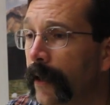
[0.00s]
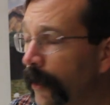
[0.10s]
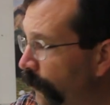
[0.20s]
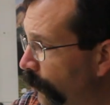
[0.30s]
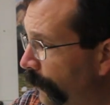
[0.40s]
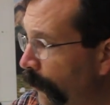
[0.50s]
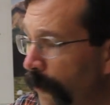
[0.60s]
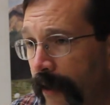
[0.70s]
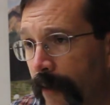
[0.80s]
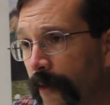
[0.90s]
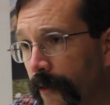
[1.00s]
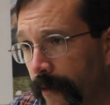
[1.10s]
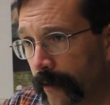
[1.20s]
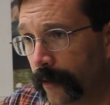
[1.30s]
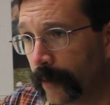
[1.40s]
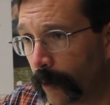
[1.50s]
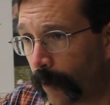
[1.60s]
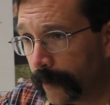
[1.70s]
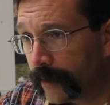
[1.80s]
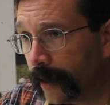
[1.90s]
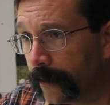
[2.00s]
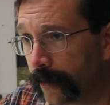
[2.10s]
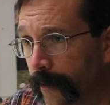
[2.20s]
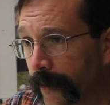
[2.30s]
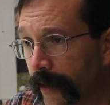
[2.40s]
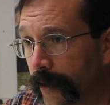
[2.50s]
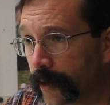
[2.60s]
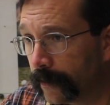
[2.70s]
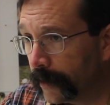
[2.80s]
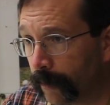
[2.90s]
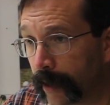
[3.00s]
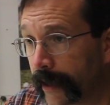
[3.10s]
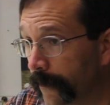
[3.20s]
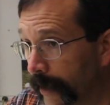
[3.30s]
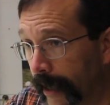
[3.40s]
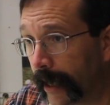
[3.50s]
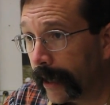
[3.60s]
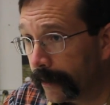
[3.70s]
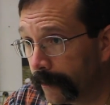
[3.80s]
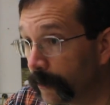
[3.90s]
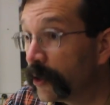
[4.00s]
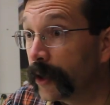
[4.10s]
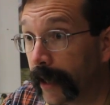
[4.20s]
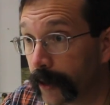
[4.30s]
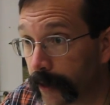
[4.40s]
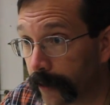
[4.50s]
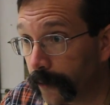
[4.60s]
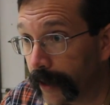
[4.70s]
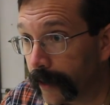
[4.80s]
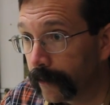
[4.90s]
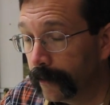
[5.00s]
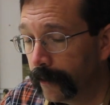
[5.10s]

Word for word: And so, if those animals could be wiped out to extinction in a blink of an eye, geologically speaking,